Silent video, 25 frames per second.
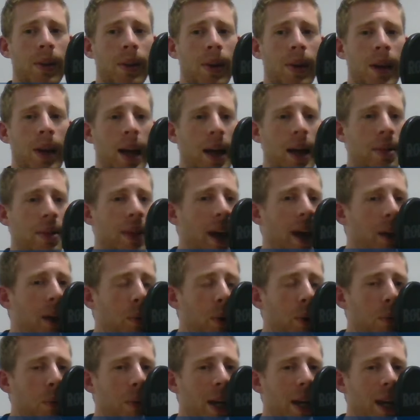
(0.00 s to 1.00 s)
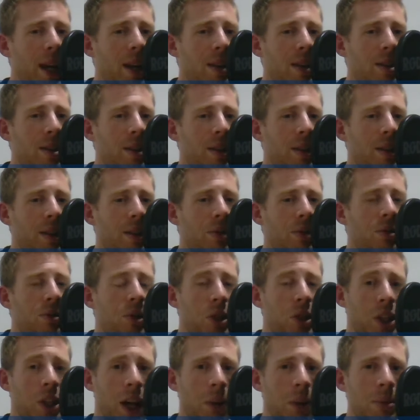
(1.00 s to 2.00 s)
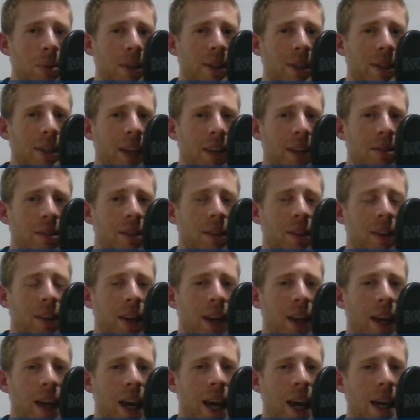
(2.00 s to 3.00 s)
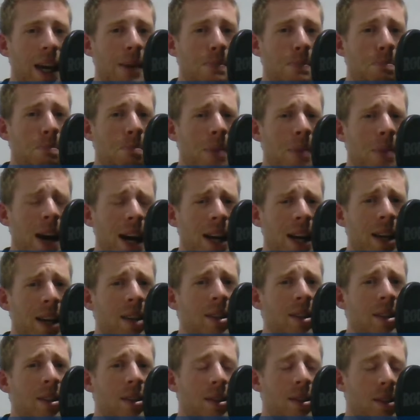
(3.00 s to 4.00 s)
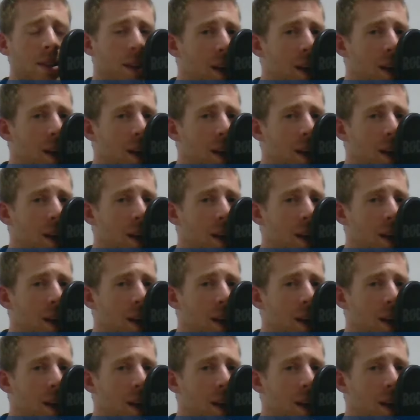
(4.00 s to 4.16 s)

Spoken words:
And that will be it for Chapter 7, A Mad Tea